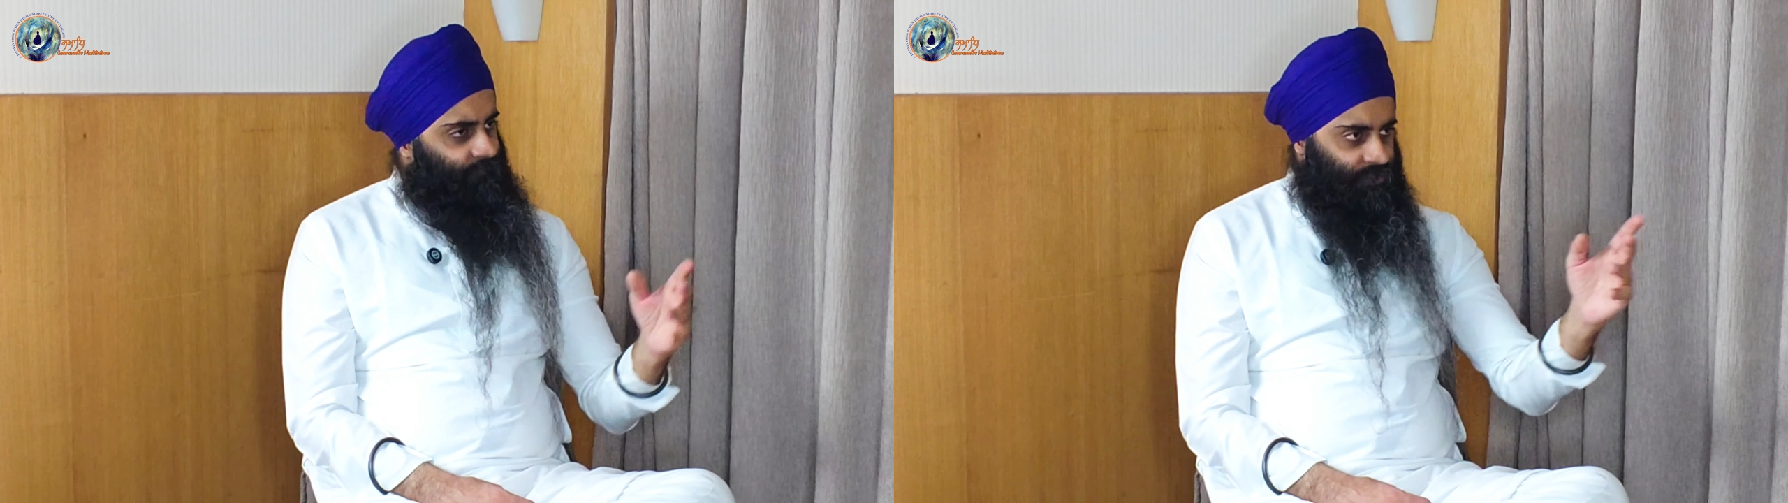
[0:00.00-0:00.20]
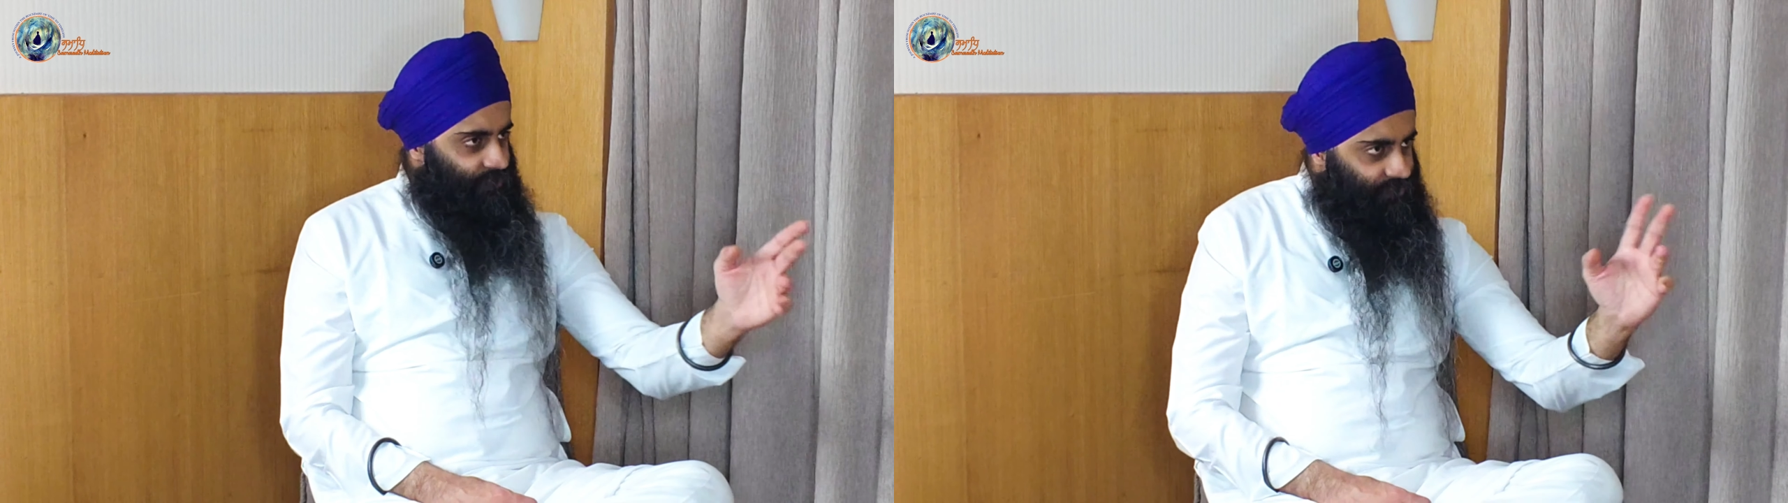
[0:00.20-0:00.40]

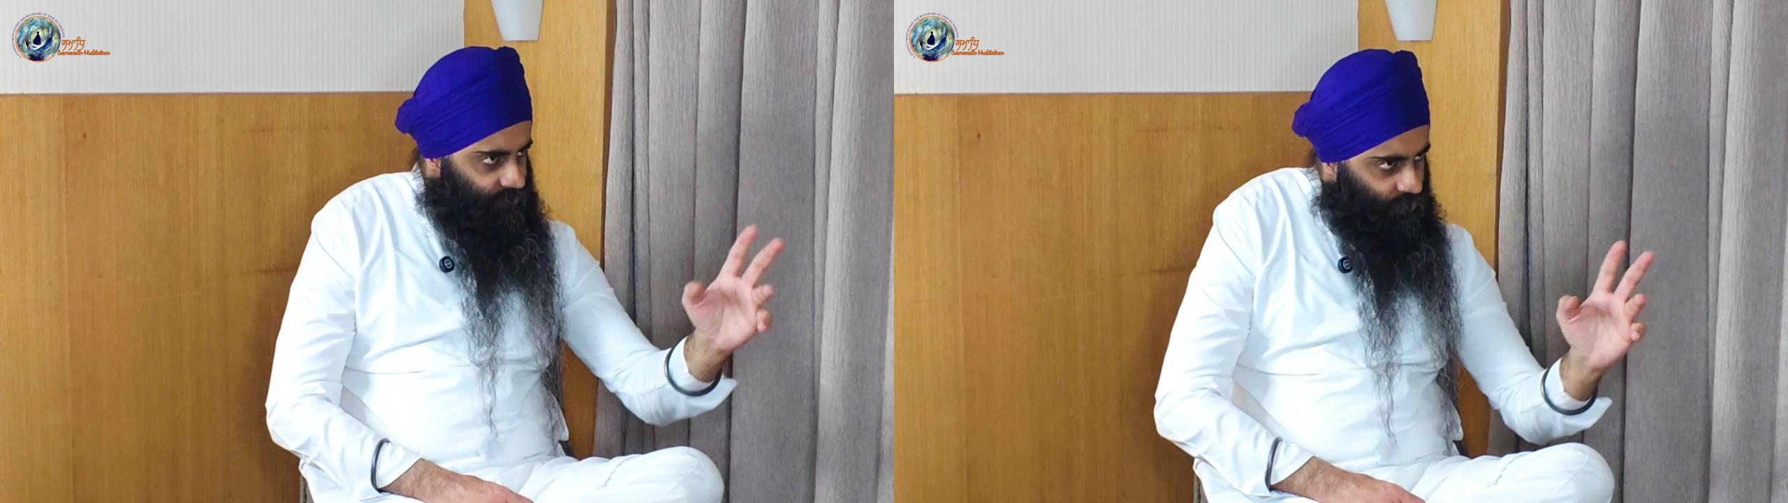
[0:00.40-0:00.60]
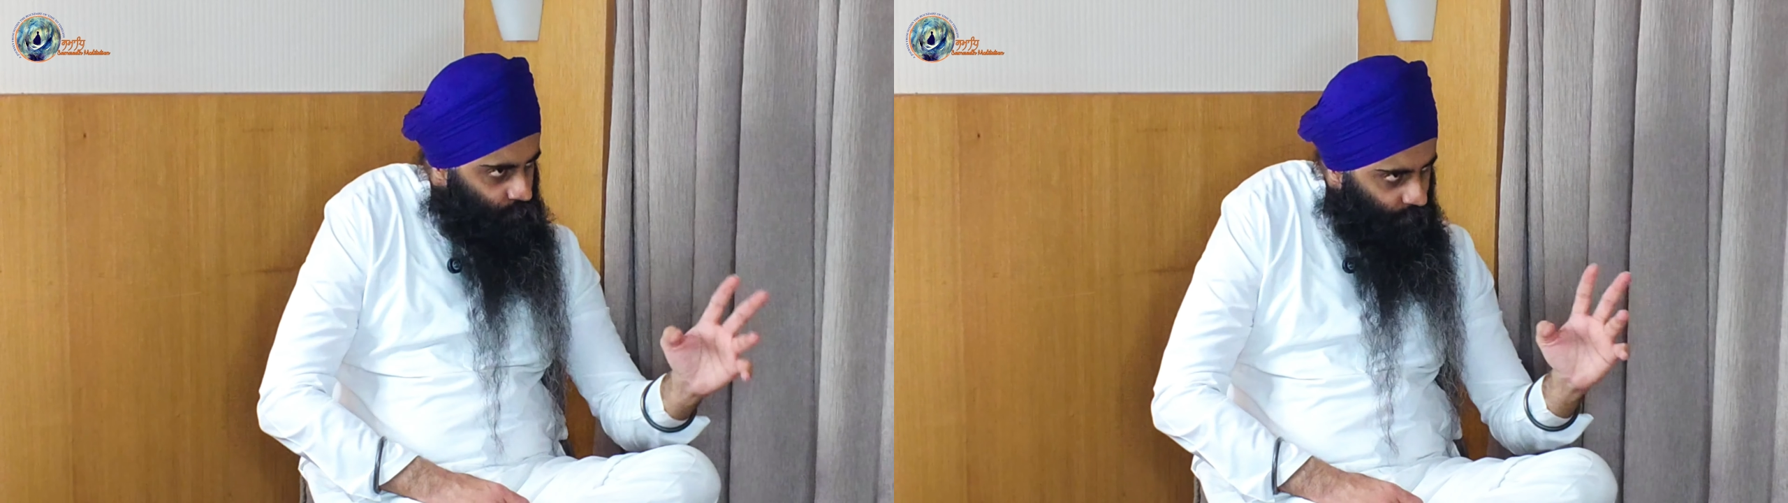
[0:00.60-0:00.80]
give you
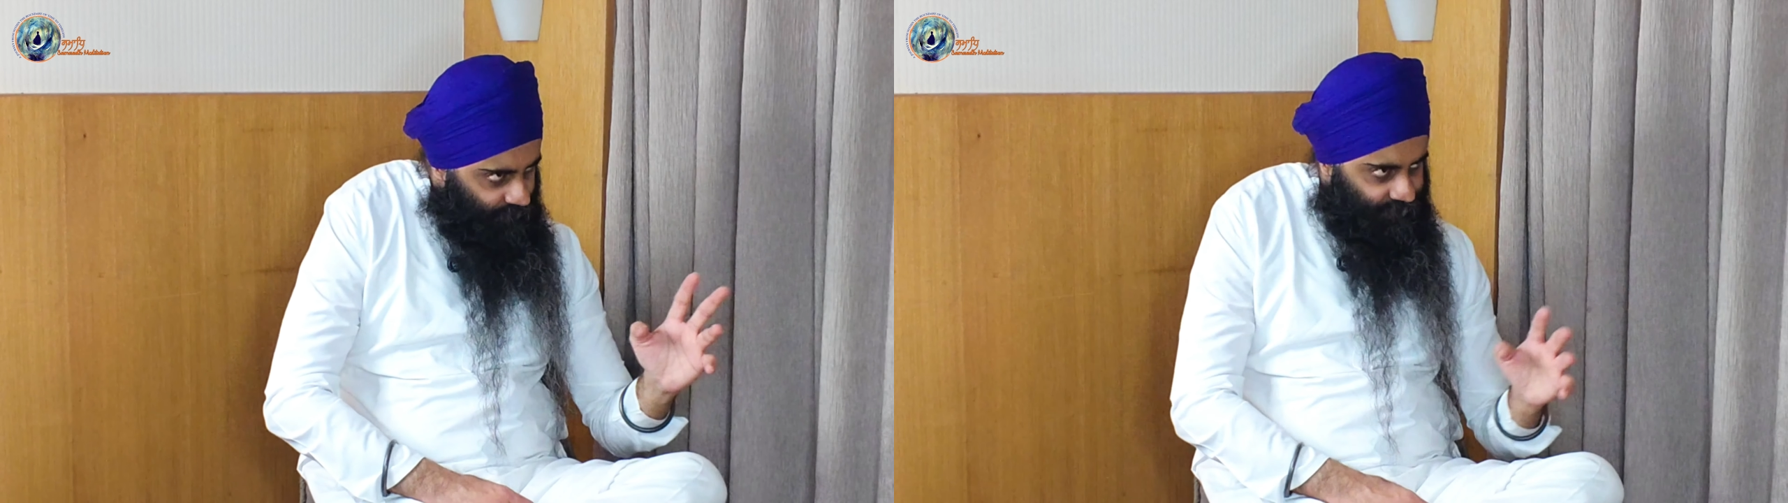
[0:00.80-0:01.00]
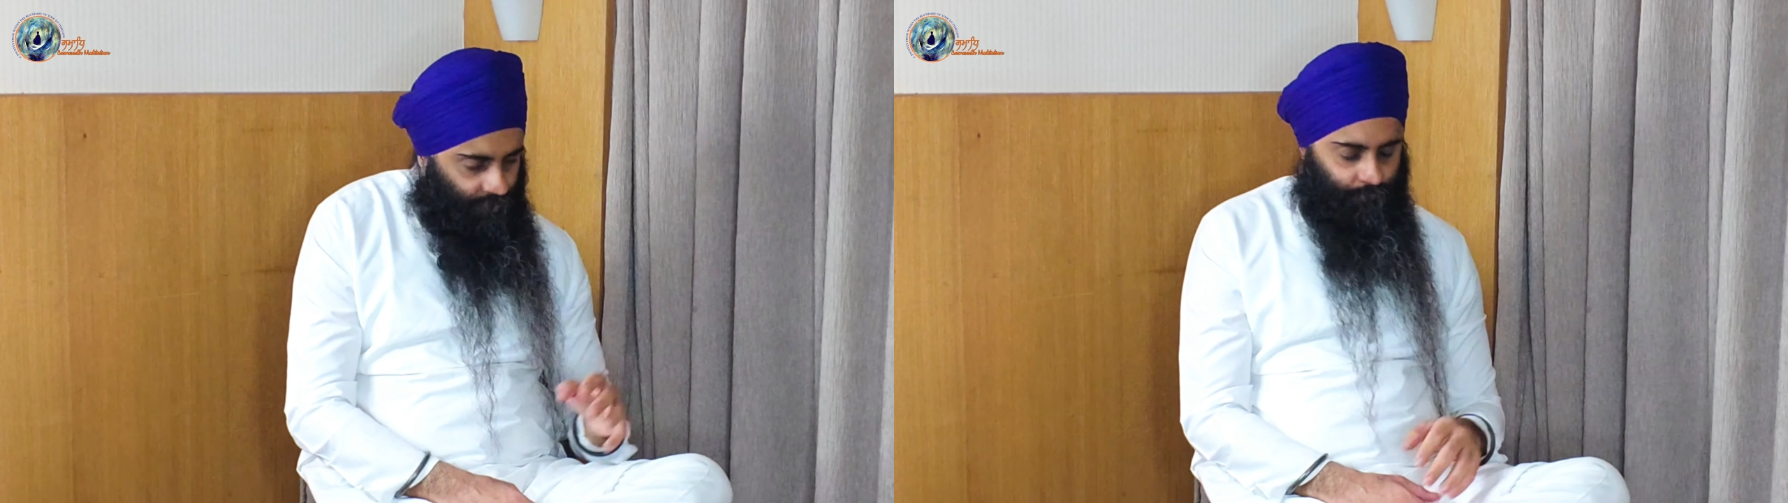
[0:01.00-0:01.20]
just two
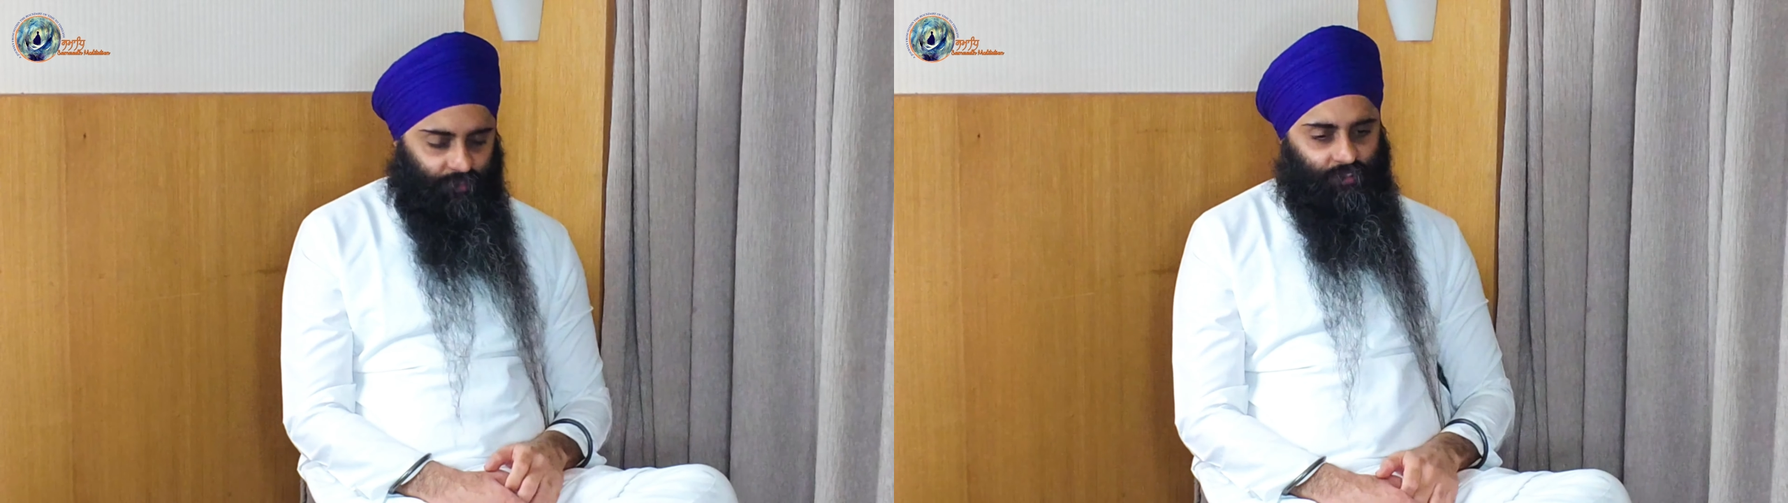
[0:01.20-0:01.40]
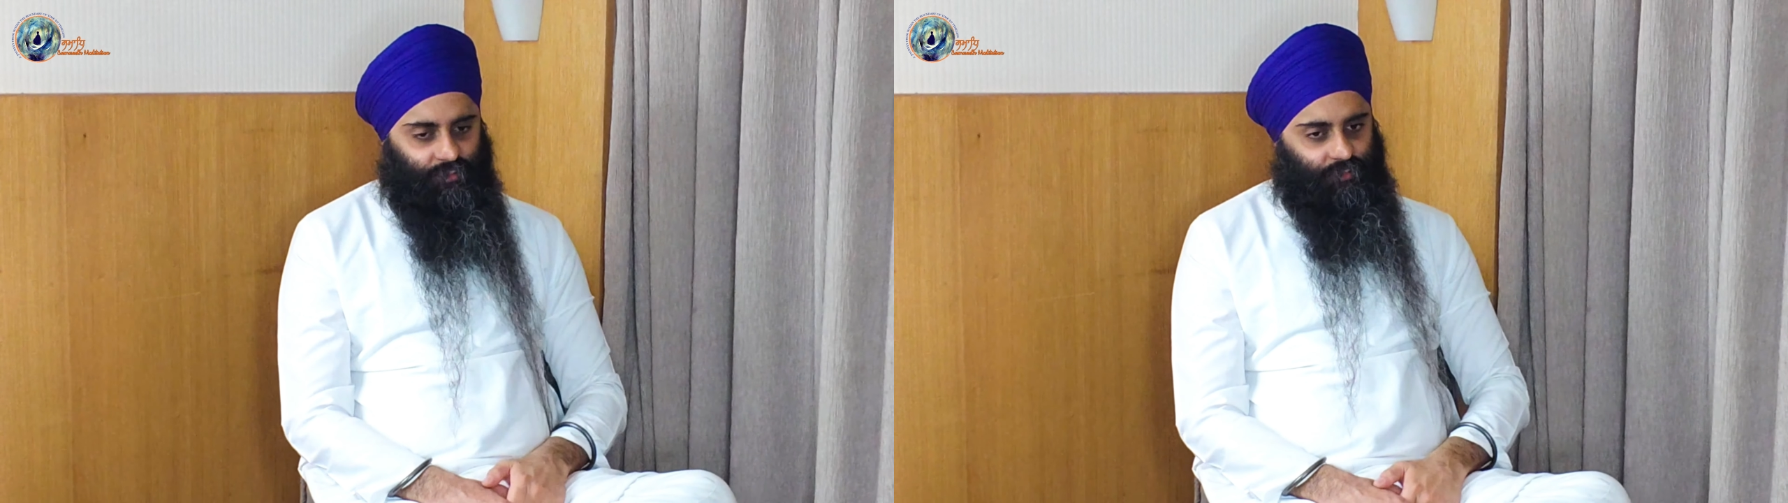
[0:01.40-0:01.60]

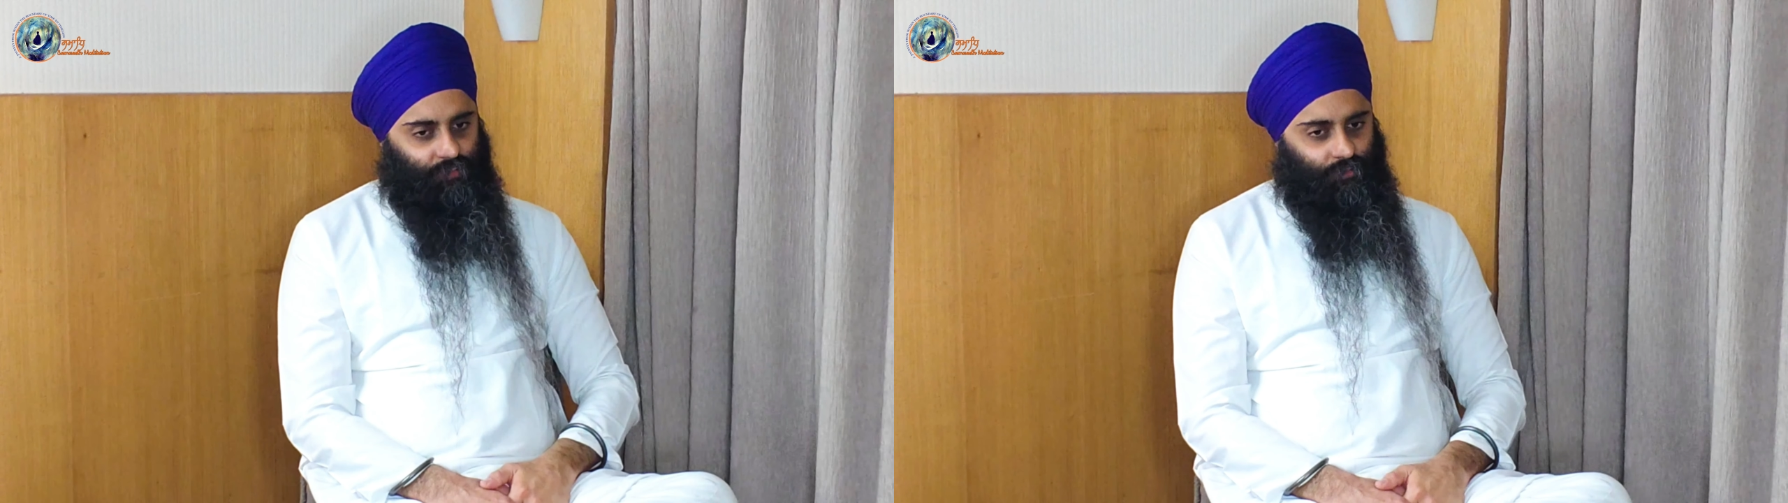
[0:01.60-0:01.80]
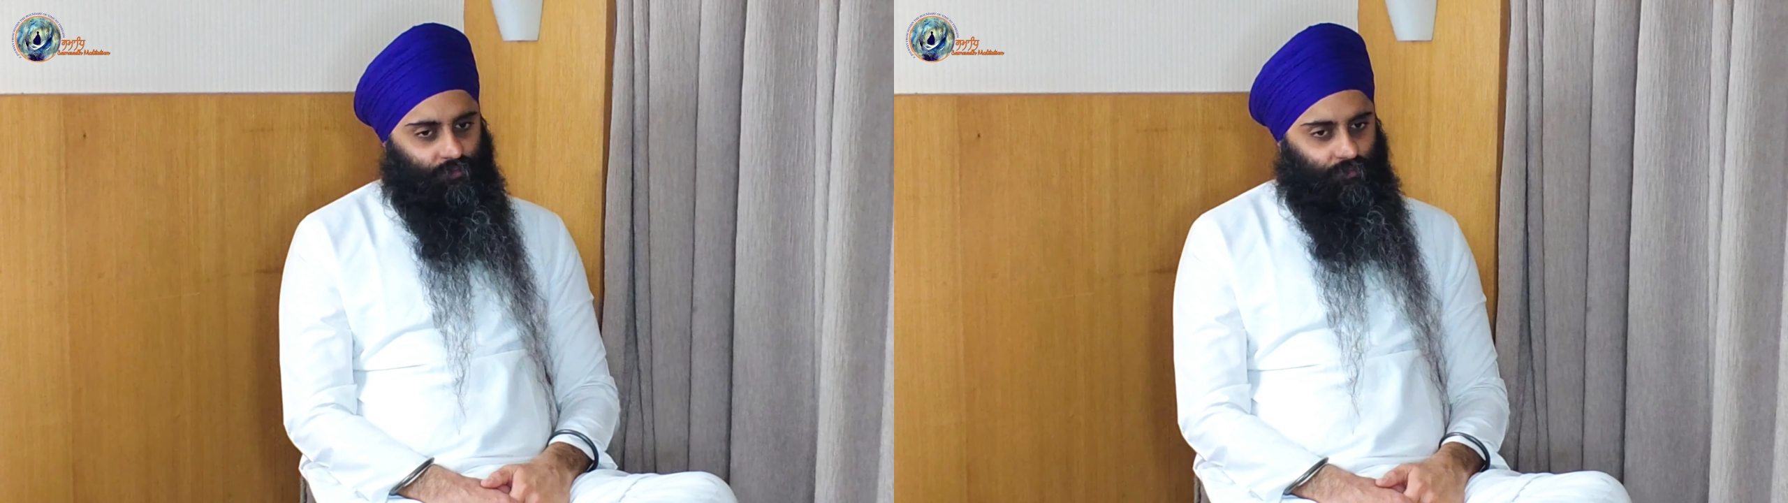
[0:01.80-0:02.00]

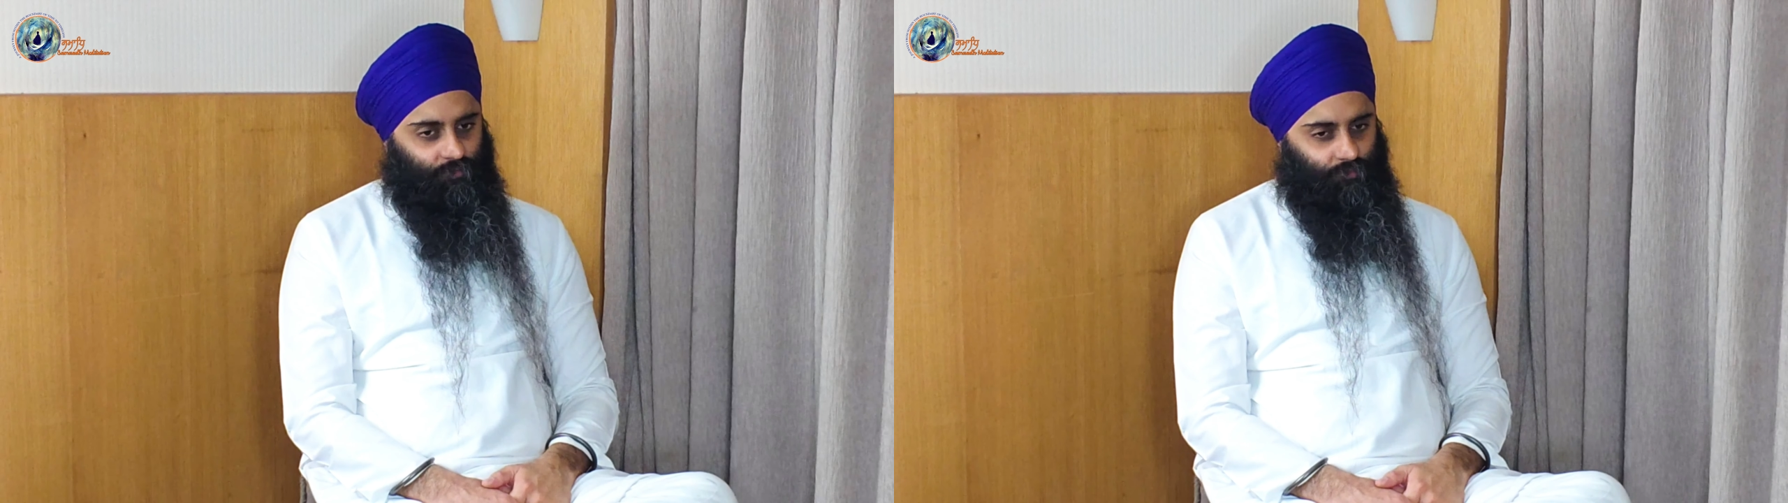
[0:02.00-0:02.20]
examples.